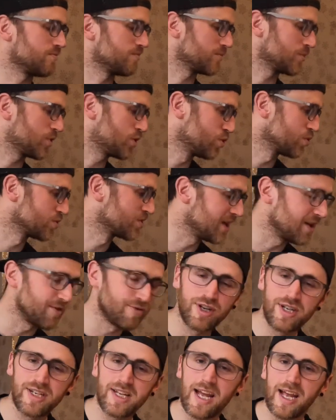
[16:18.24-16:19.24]
call
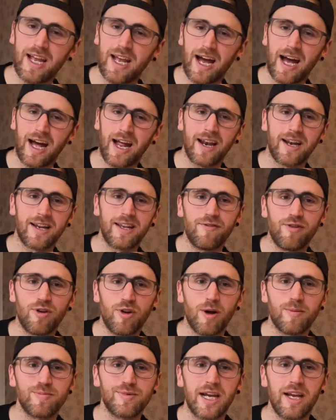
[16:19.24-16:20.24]
delivery day and give you an
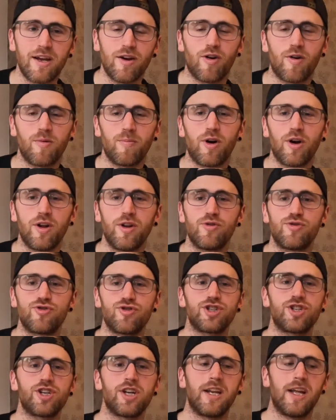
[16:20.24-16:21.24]
update on my
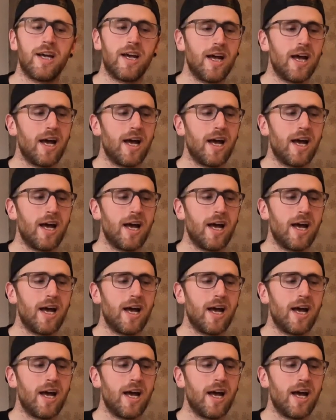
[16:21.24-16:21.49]
nutrition.